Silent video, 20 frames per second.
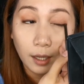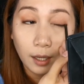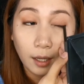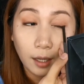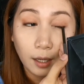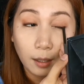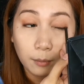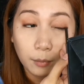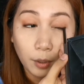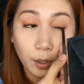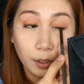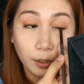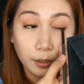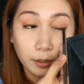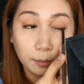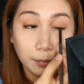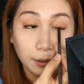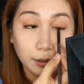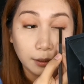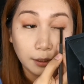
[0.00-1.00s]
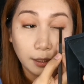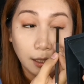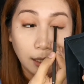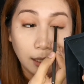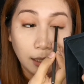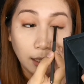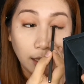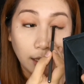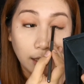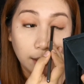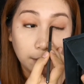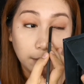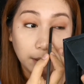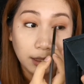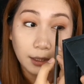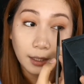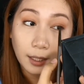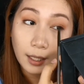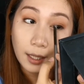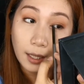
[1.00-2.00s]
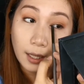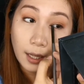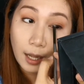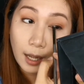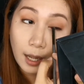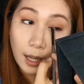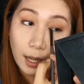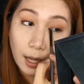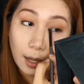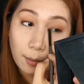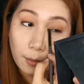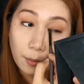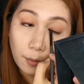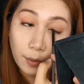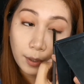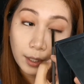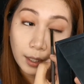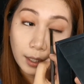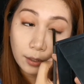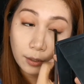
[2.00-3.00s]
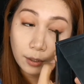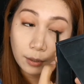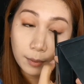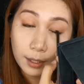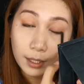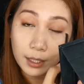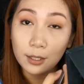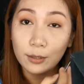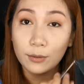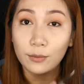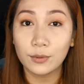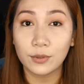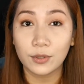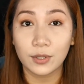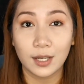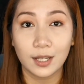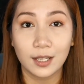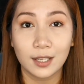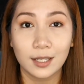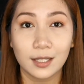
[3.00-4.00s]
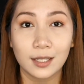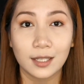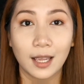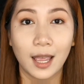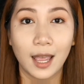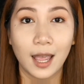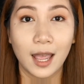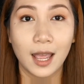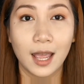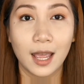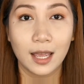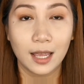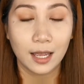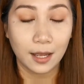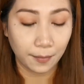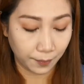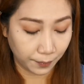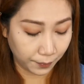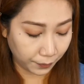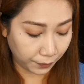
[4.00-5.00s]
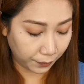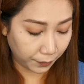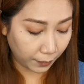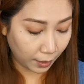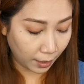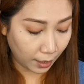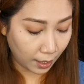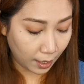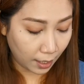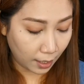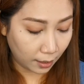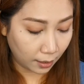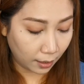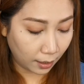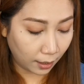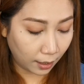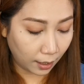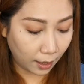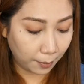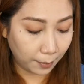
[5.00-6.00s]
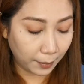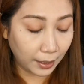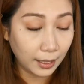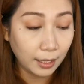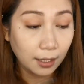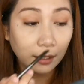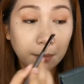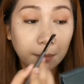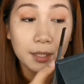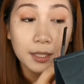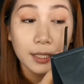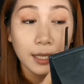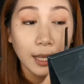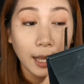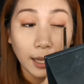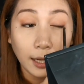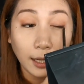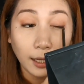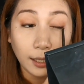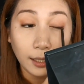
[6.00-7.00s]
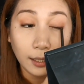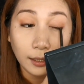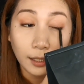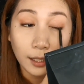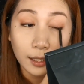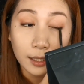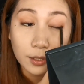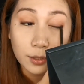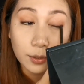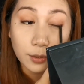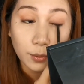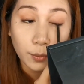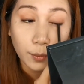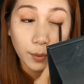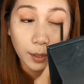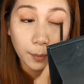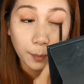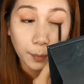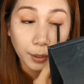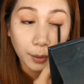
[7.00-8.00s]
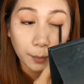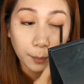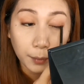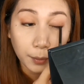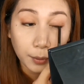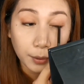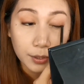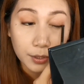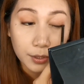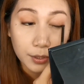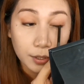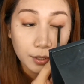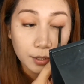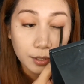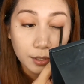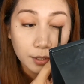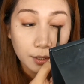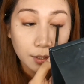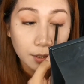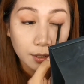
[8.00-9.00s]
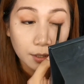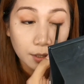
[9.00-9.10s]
Colored mascara, I mean. What I normally use is a clear mascara that is dual purpose.